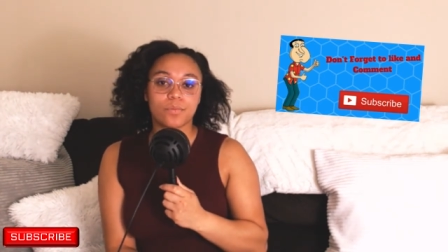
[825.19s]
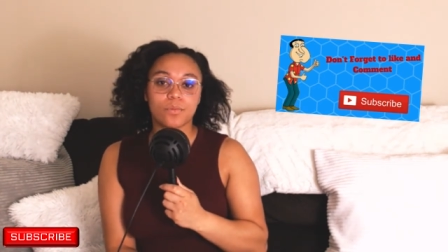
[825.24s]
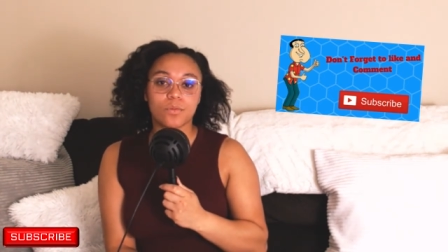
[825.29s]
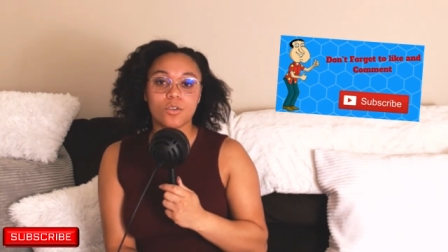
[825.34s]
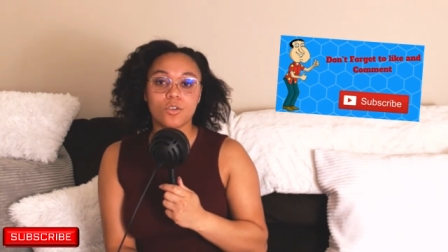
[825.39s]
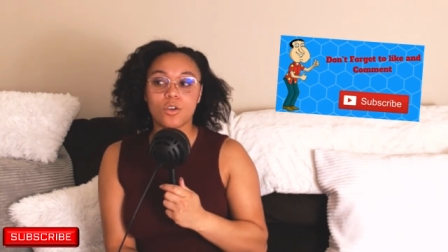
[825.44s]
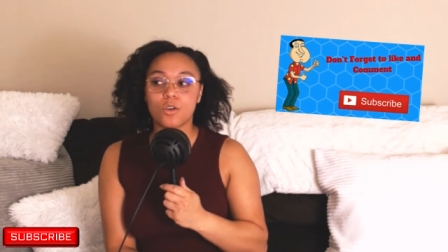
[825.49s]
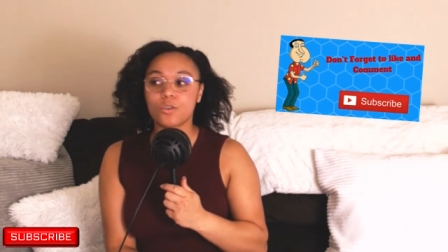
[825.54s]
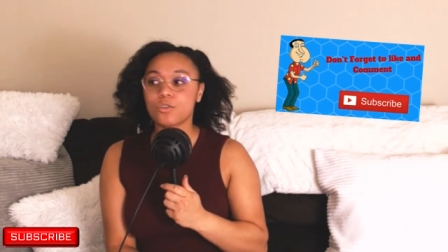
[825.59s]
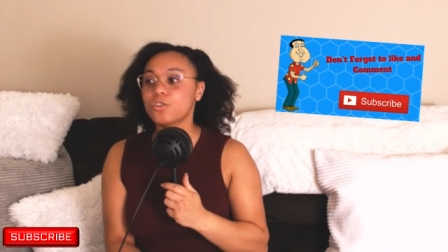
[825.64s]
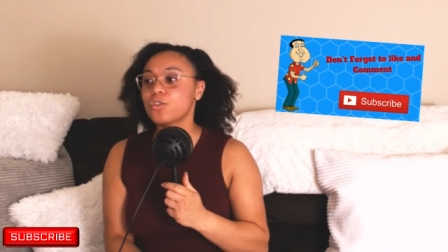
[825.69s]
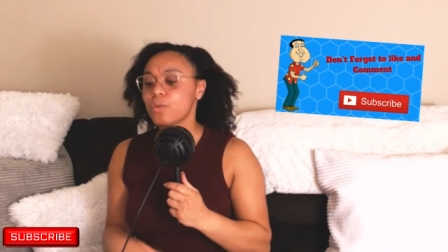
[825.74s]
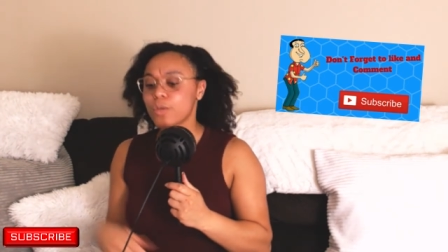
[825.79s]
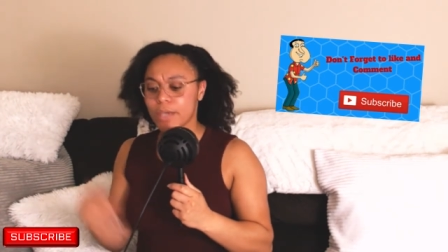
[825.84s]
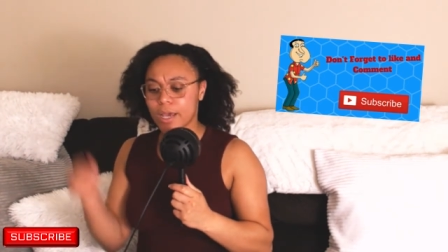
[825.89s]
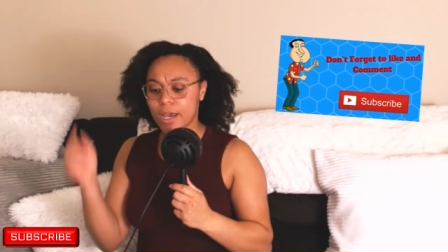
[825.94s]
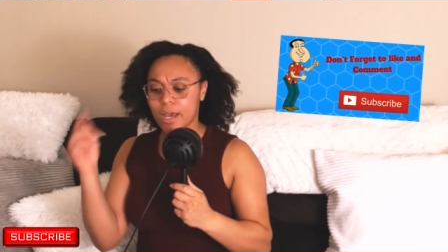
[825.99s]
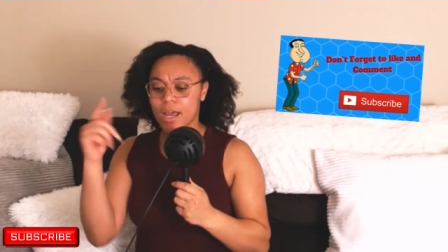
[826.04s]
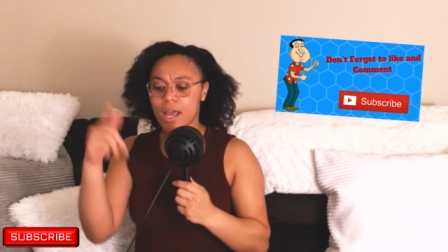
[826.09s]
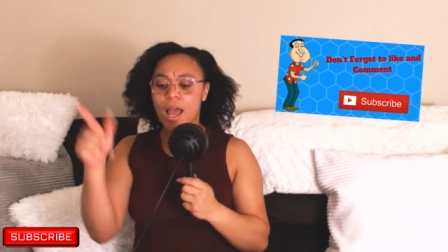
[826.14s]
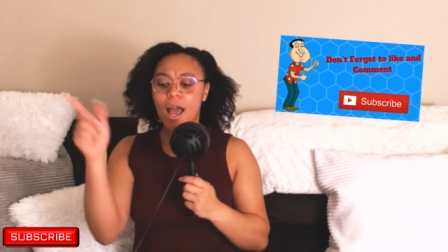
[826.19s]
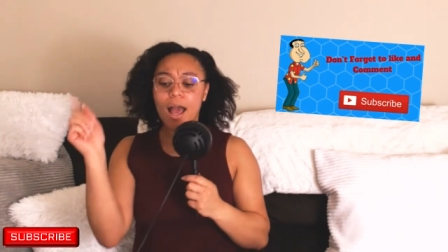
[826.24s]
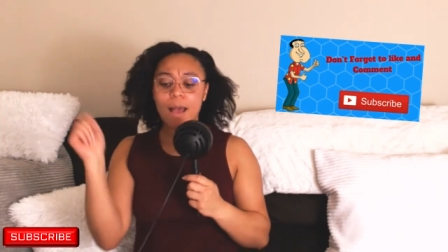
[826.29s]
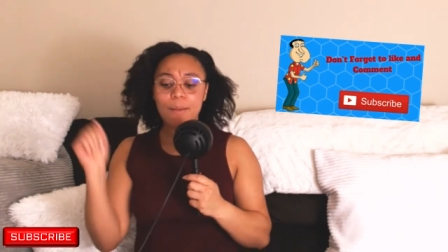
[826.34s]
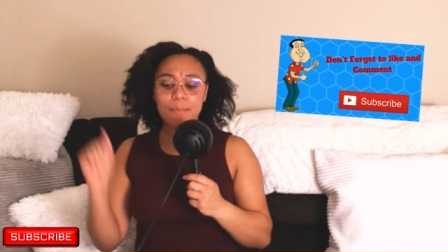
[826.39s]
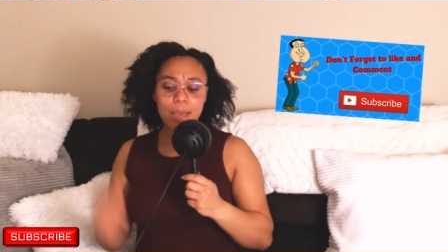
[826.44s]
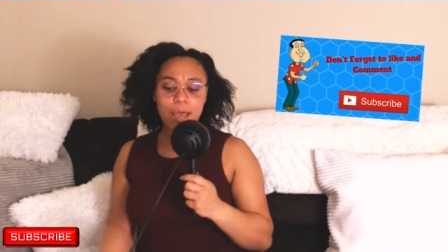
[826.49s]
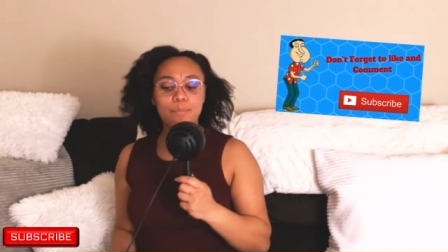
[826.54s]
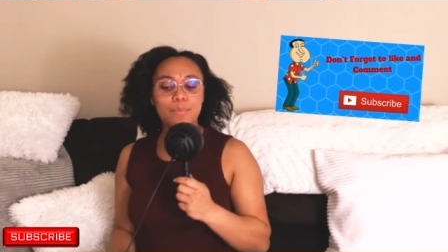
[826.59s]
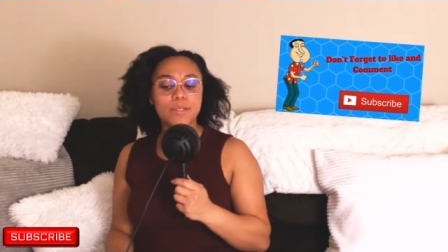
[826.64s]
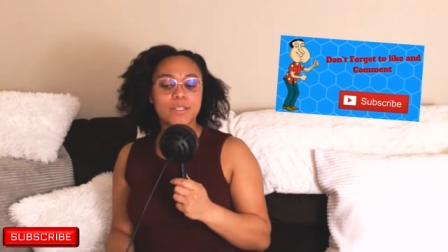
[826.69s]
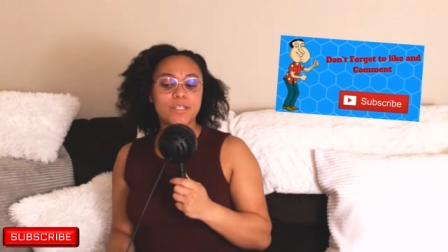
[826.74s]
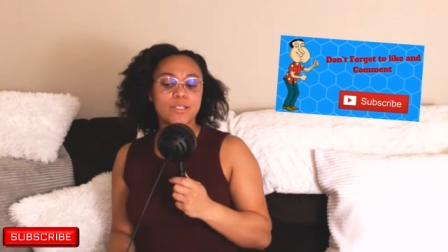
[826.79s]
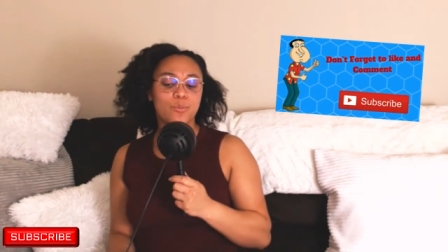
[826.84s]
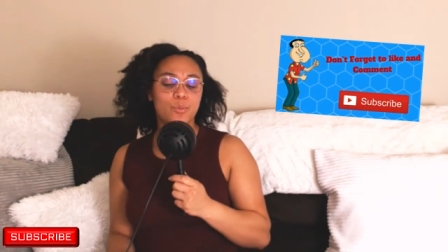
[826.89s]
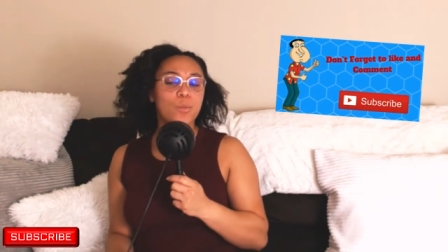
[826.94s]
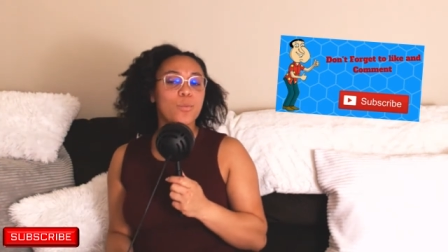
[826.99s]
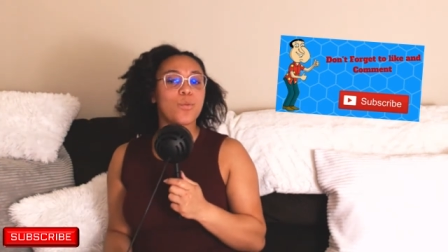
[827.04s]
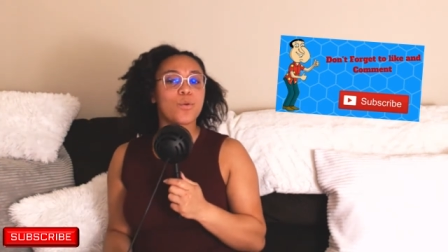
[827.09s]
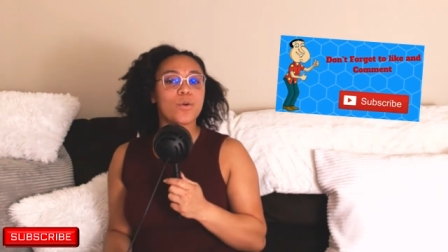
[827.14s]
You know, so yeah, I'm happy these
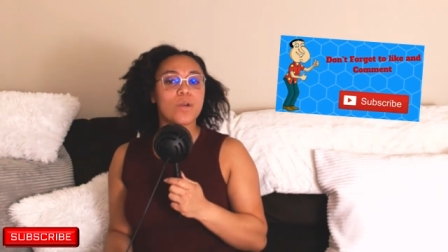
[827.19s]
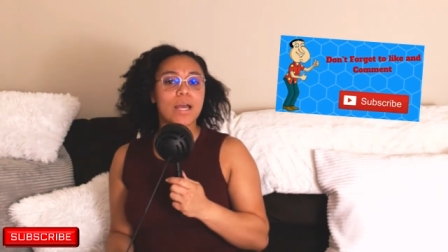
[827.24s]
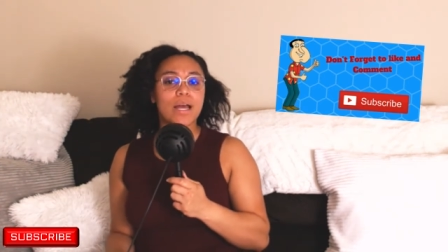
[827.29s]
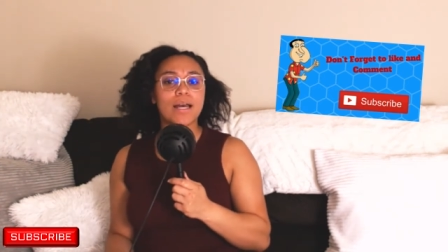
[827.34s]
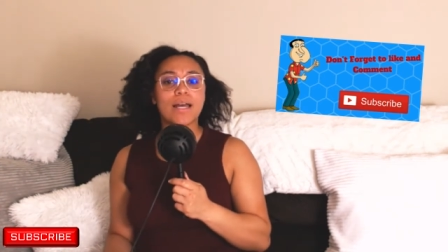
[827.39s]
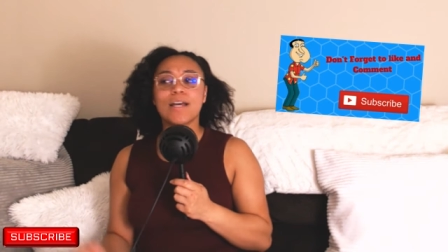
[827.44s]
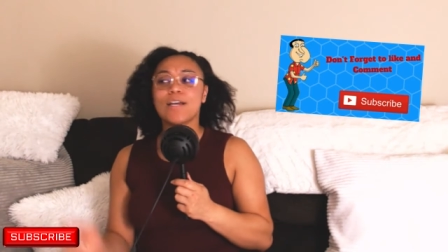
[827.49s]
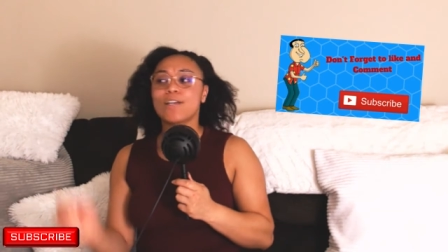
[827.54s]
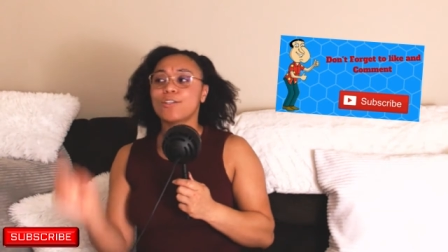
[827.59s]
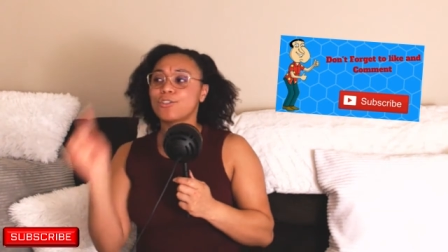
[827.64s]
people got